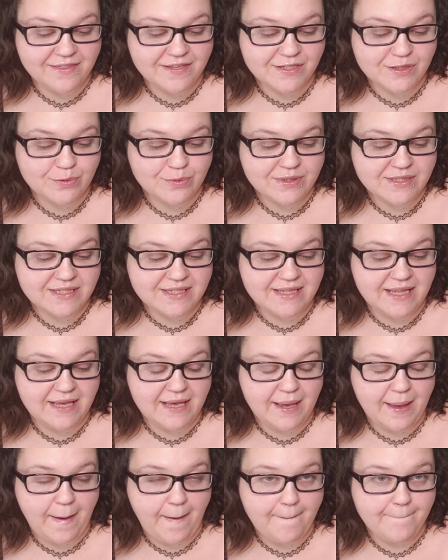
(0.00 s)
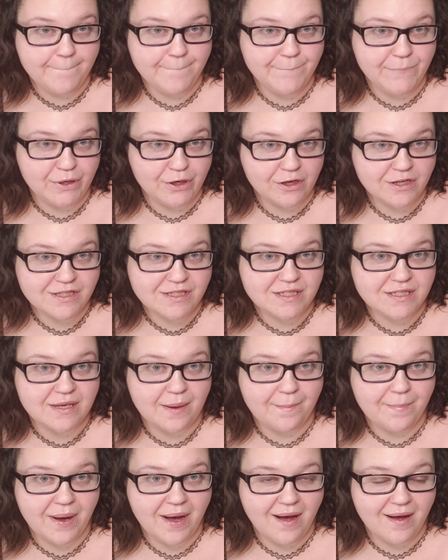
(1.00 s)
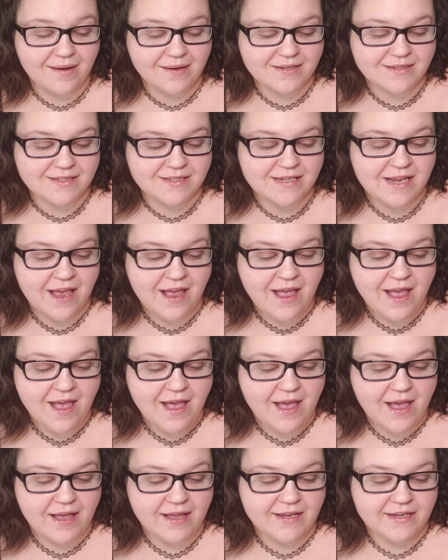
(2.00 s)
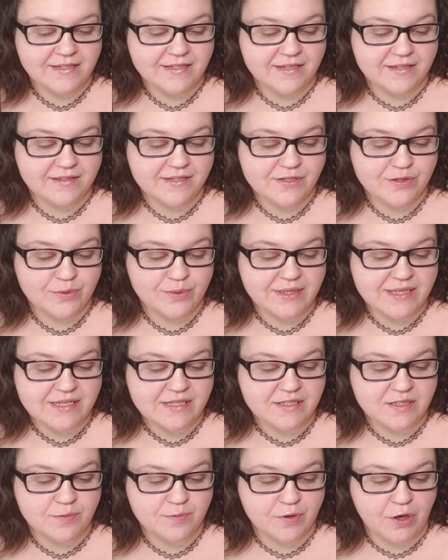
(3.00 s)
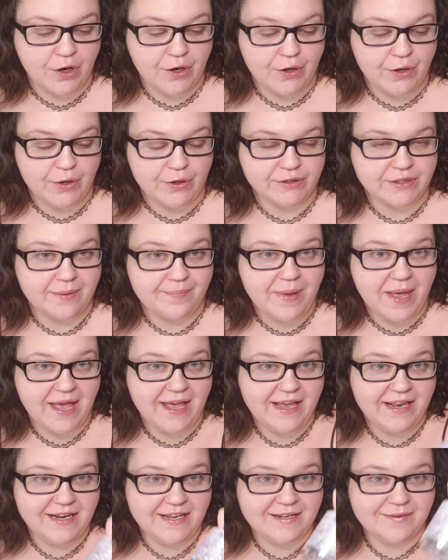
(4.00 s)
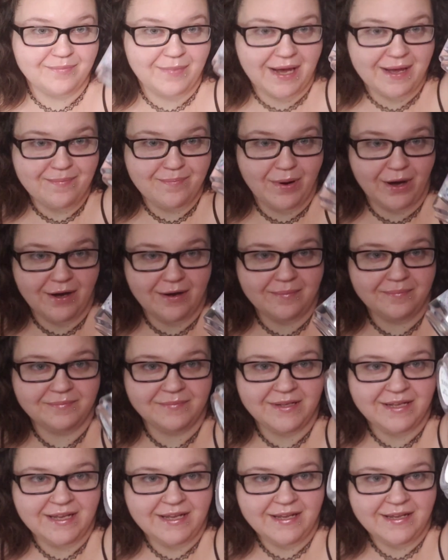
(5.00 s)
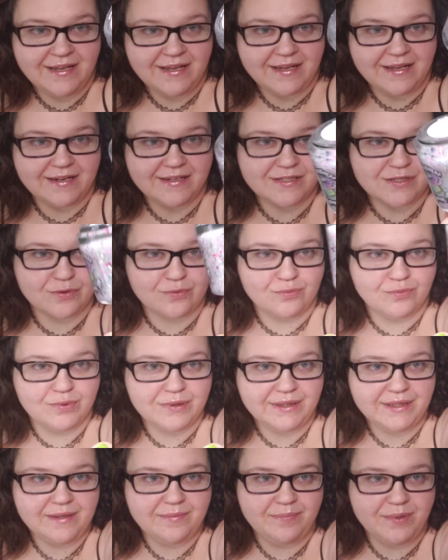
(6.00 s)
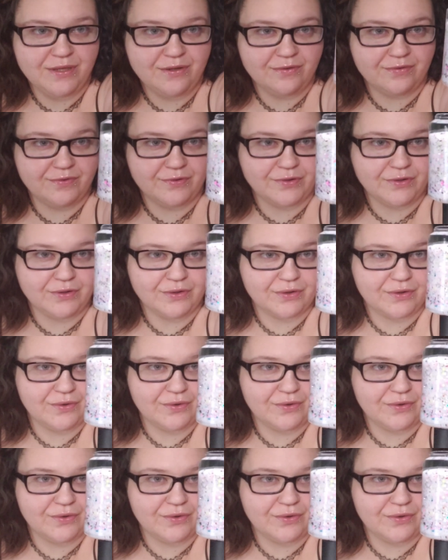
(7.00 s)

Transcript: This was the books box, and this one is called Pain in My Bum. It is a really beautiful